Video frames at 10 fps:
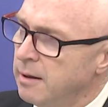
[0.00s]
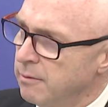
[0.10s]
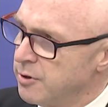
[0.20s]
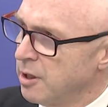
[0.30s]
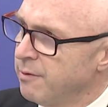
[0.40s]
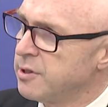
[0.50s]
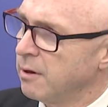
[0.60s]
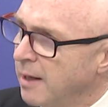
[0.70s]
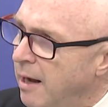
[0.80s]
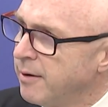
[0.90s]
Reservists are
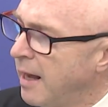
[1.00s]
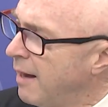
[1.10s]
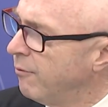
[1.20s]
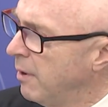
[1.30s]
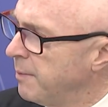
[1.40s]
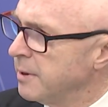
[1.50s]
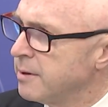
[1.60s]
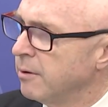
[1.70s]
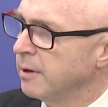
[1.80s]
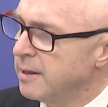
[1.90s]
allowed to have
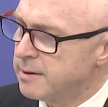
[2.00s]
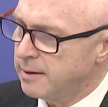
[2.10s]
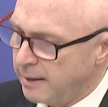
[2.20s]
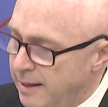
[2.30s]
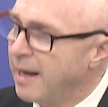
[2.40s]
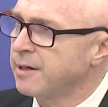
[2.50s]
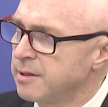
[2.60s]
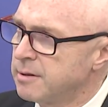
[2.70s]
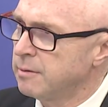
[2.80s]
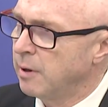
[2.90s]
weapons, or at least get
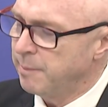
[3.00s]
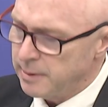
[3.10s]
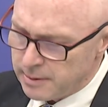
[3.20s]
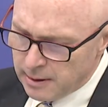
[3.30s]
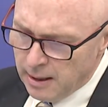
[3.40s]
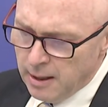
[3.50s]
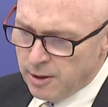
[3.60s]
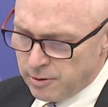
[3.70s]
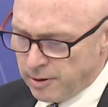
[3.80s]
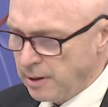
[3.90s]
access to weapons.
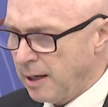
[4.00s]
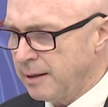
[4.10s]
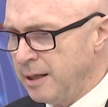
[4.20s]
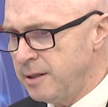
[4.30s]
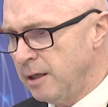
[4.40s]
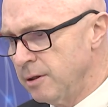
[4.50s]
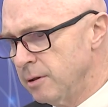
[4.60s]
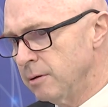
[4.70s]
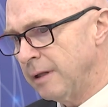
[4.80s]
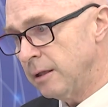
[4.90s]
So there's a lot of things he can
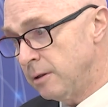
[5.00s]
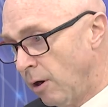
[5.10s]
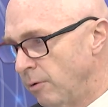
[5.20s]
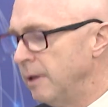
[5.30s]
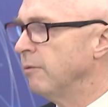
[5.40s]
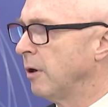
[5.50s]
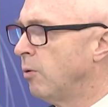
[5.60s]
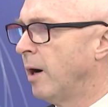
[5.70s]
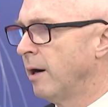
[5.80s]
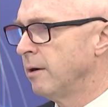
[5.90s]
do that don't
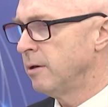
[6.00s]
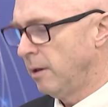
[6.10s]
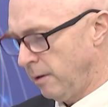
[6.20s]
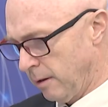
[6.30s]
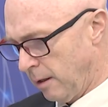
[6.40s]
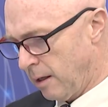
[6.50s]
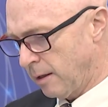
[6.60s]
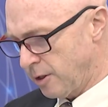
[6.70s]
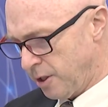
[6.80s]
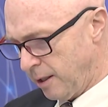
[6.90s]
require the law
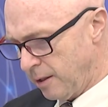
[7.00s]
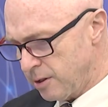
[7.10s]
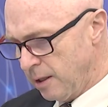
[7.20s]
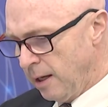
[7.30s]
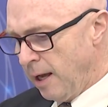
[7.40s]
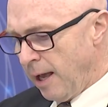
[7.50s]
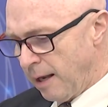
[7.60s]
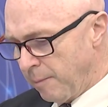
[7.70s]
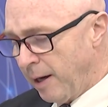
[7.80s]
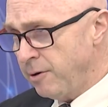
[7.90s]
to change.
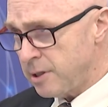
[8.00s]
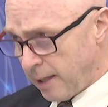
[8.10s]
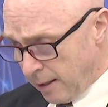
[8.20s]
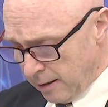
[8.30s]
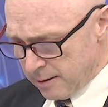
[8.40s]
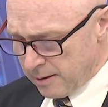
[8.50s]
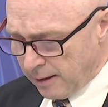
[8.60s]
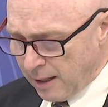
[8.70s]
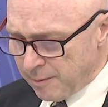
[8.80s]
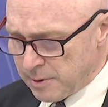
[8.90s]
And my understanding is the
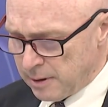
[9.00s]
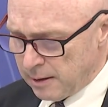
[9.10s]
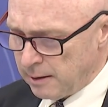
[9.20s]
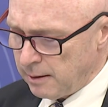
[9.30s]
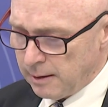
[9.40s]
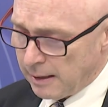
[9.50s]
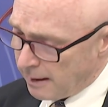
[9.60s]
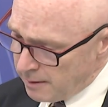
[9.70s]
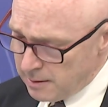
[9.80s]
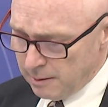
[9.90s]
KMT
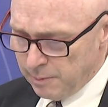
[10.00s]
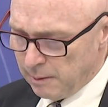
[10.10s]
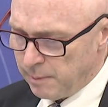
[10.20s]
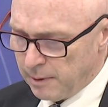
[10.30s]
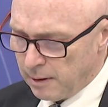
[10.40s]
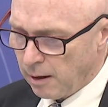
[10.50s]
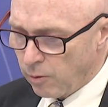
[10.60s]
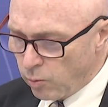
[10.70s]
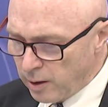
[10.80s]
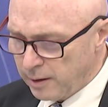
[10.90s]
and the TPP are
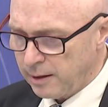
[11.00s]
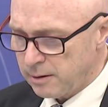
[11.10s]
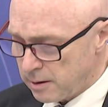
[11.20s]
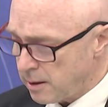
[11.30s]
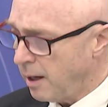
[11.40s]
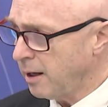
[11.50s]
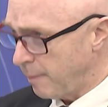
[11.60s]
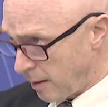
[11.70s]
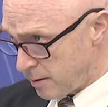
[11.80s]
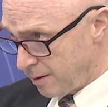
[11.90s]
willing to talk
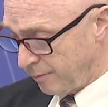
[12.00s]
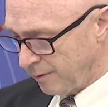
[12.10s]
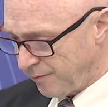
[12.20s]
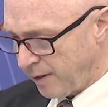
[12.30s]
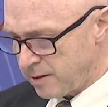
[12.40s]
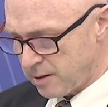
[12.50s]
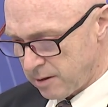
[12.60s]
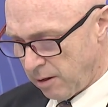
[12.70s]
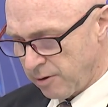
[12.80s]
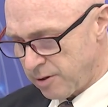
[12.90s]
about civil defense as
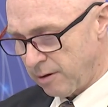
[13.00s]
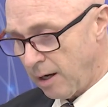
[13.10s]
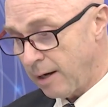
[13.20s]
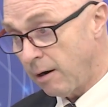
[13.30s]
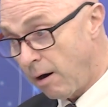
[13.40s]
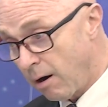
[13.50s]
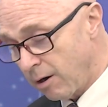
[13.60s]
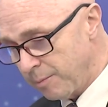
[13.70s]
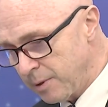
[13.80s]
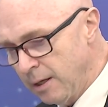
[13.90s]
long as they're not
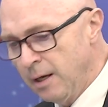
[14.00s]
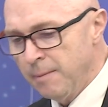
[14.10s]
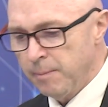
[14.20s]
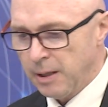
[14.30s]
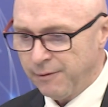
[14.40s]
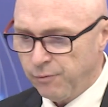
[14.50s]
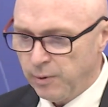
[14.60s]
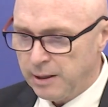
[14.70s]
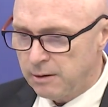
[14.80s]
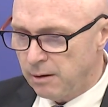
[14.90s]
armed. But if
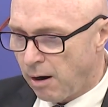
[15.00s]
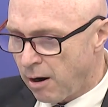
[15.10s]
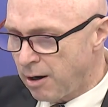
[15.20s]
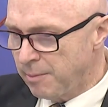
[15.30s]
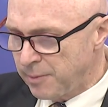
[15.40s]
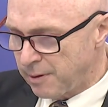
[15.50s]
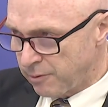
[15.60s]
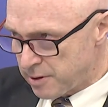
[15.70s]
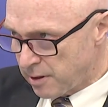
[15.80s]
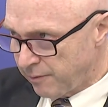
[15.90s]
we arm the
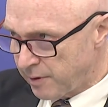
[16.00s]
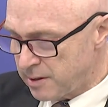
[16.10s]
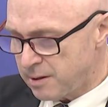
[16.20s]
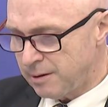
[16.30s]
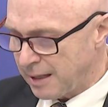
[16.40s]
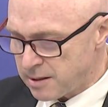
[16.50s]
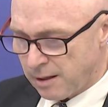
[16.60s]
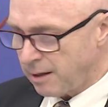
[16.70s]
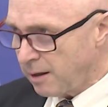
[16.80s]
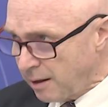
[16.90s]
reservists, that's
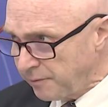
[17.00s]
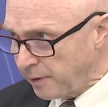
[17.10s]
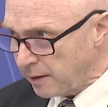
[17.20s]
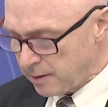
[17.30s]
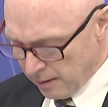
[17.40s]
not a conflict.